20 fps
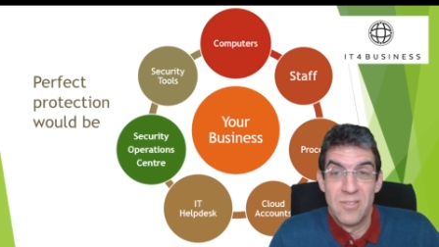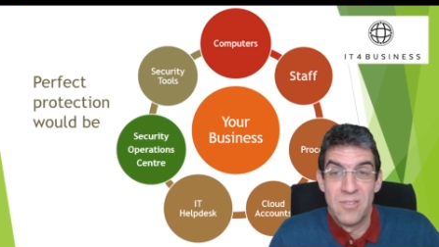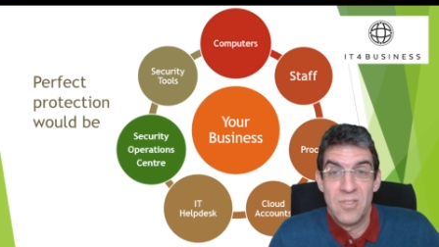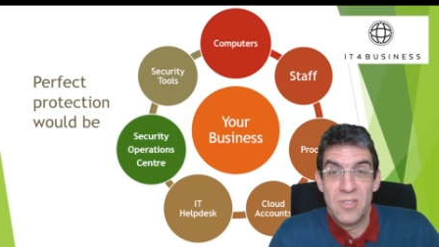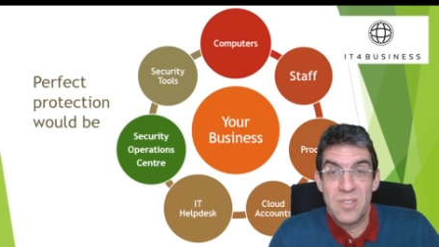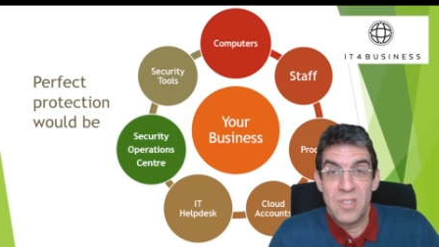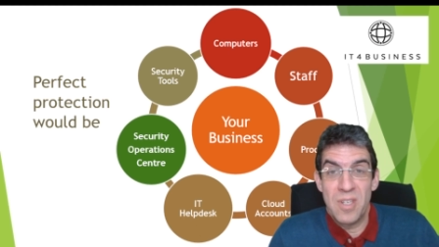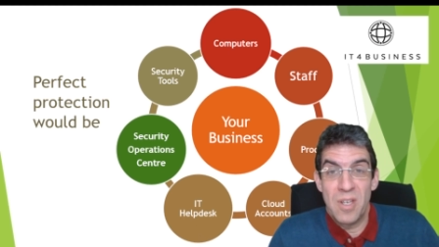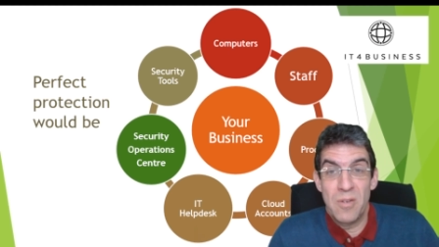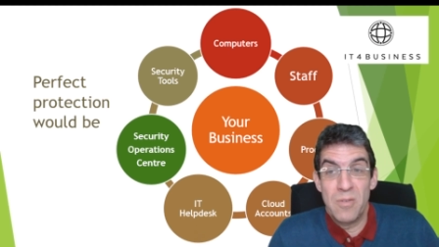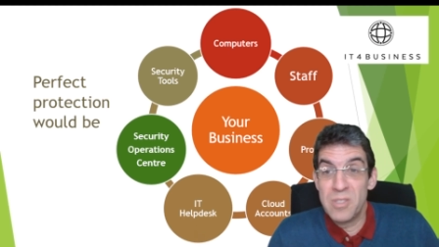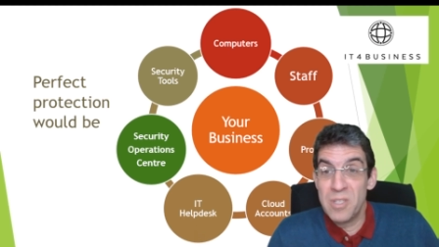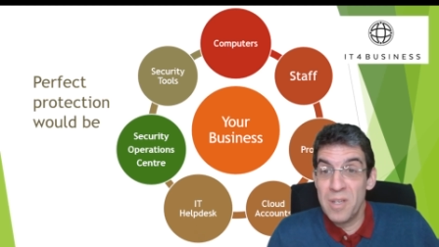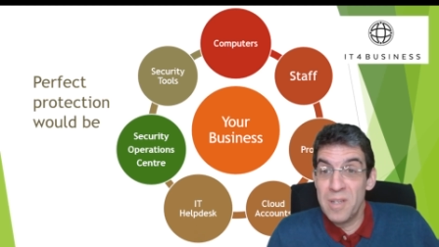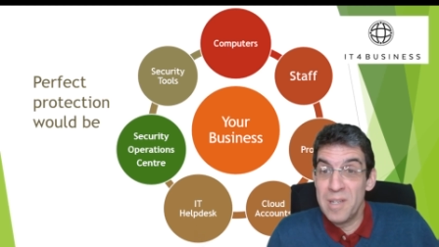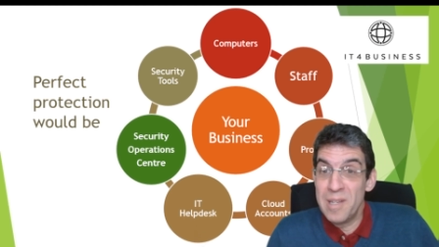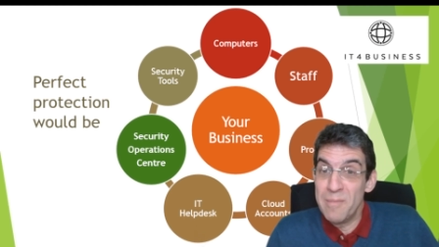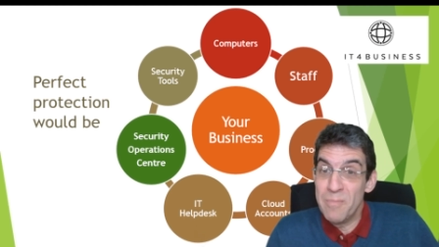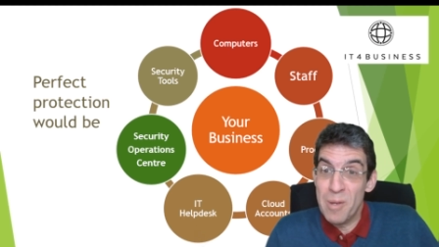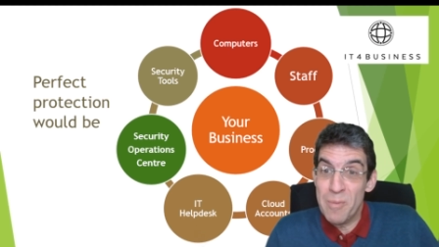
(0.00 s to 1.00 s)
So
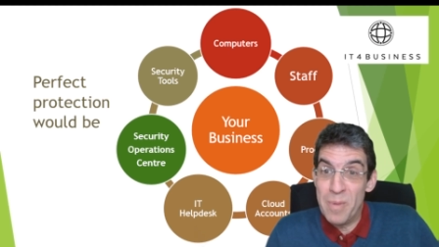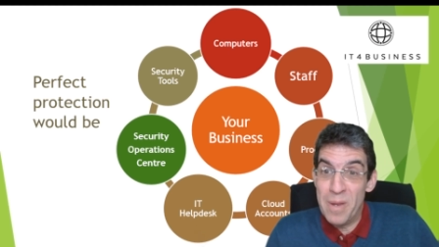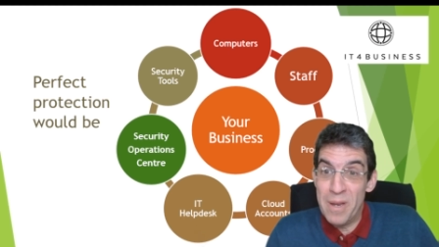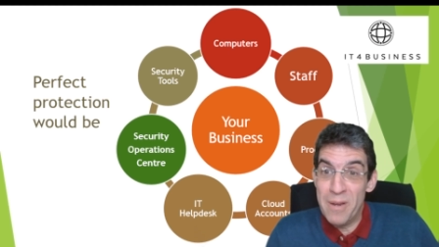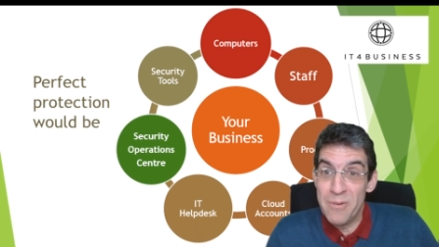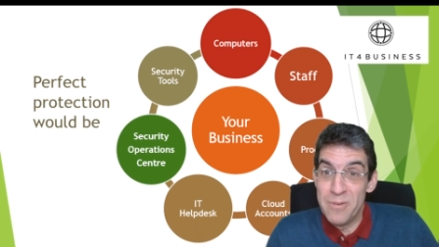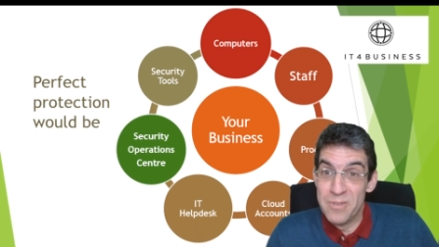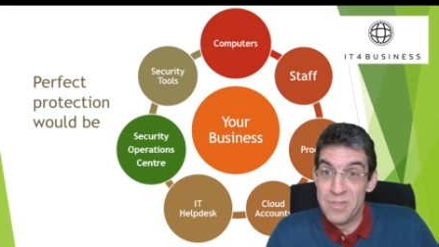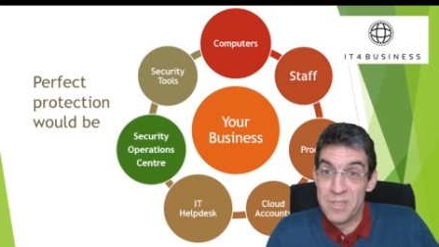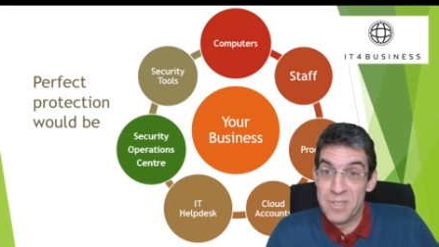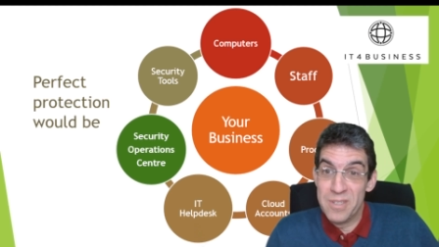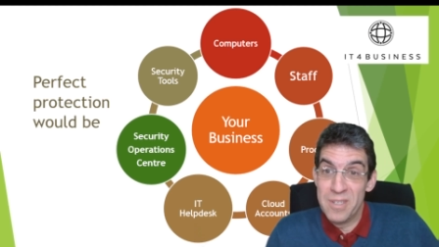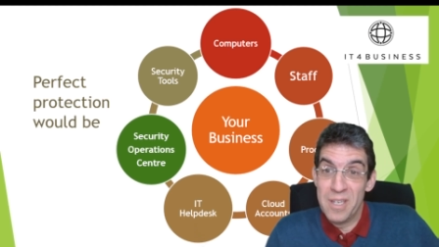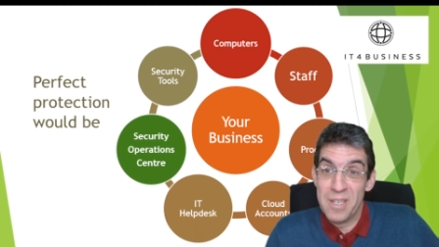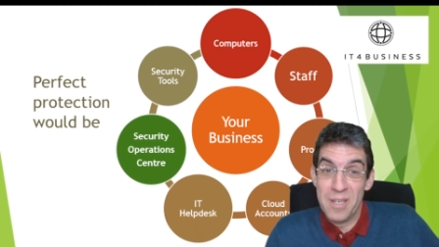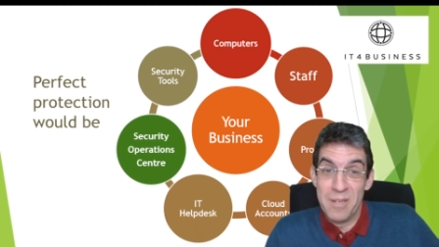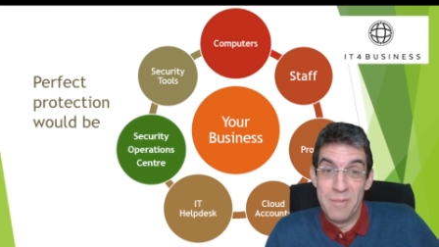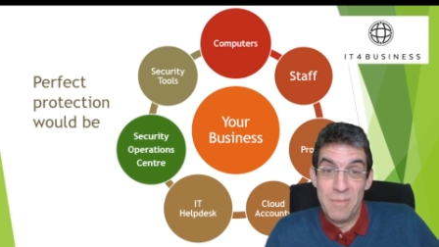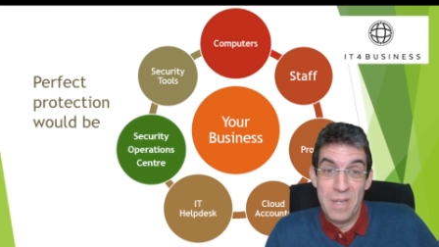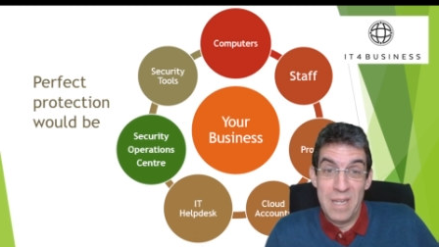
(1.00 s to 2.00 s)
certainly, my parents
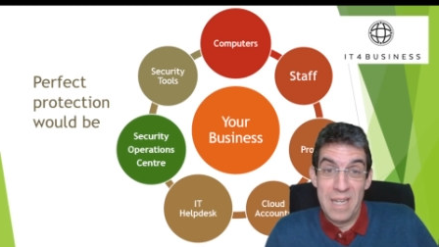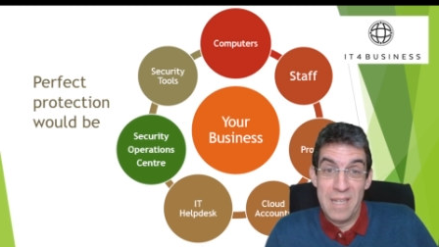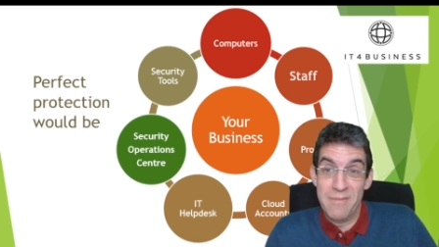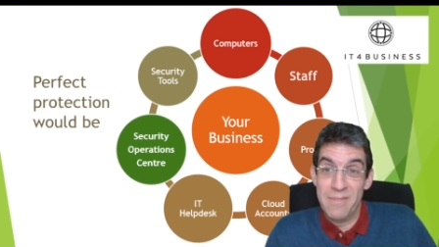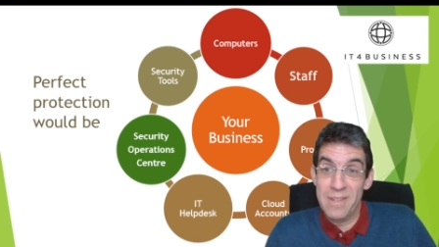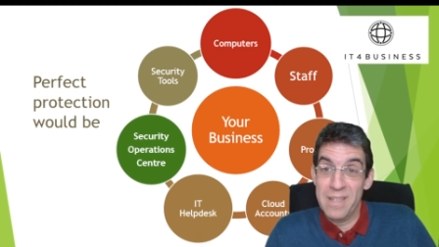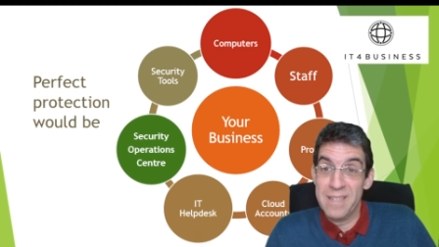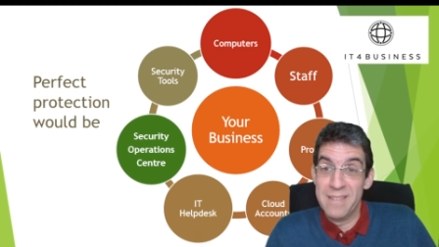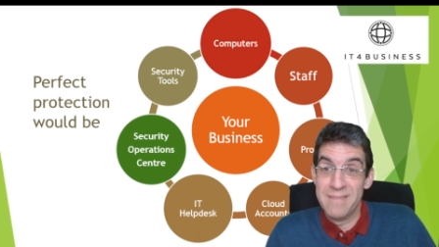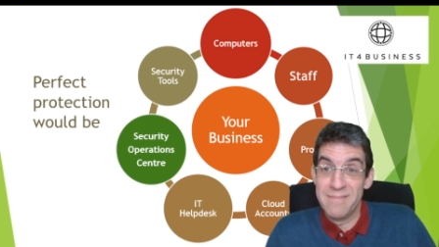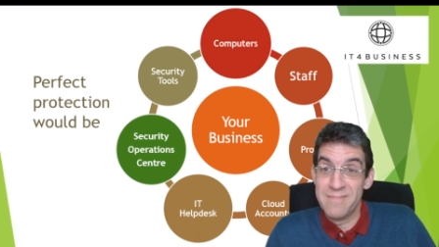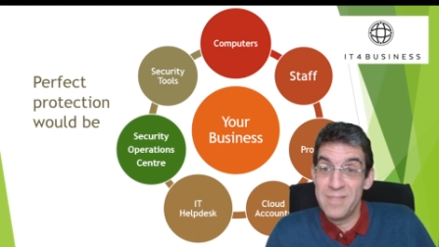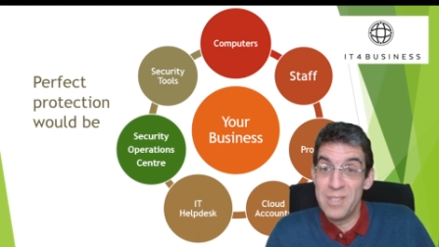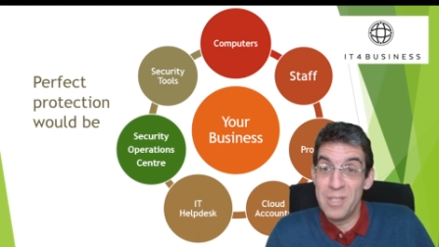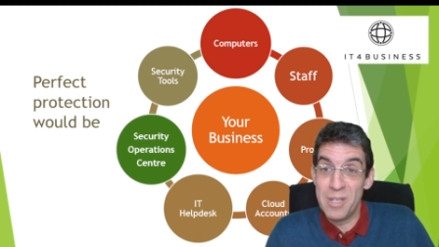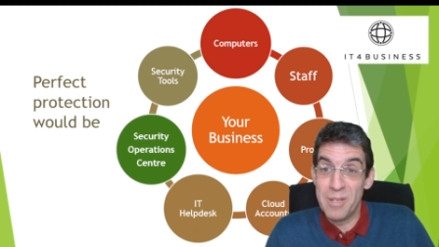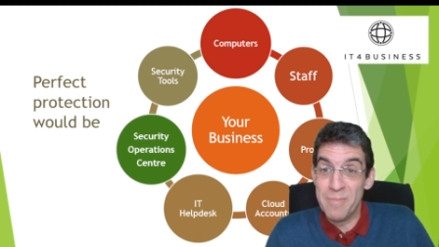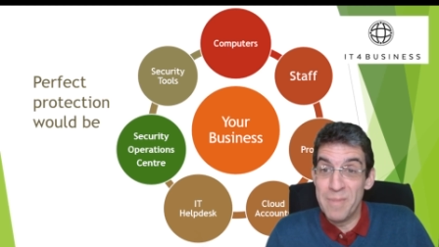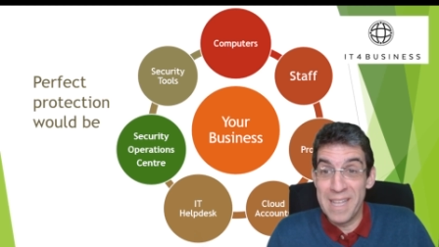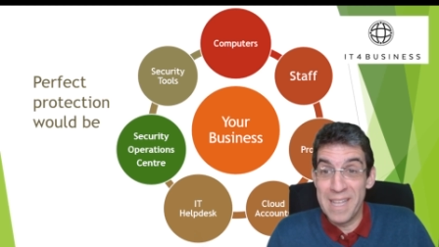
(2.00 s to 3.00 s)
are going to be leaving.
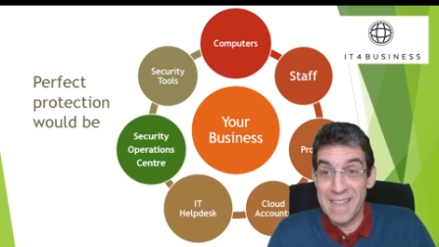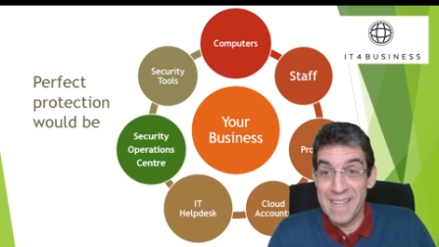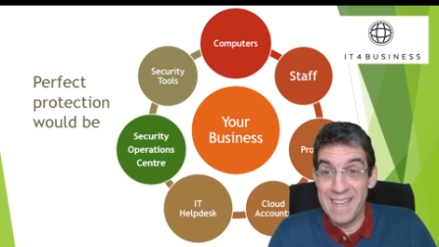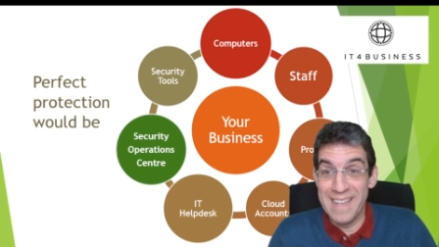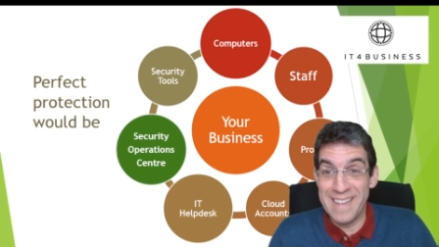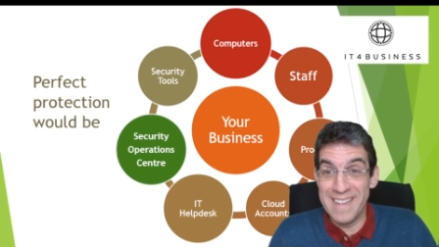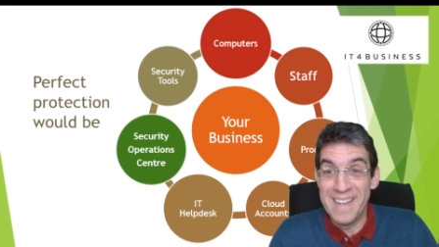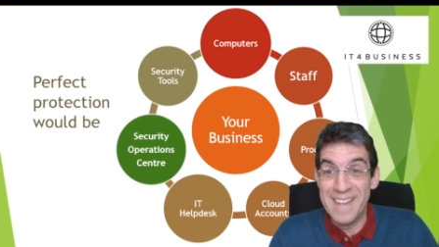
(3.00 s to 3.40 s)
You could make that.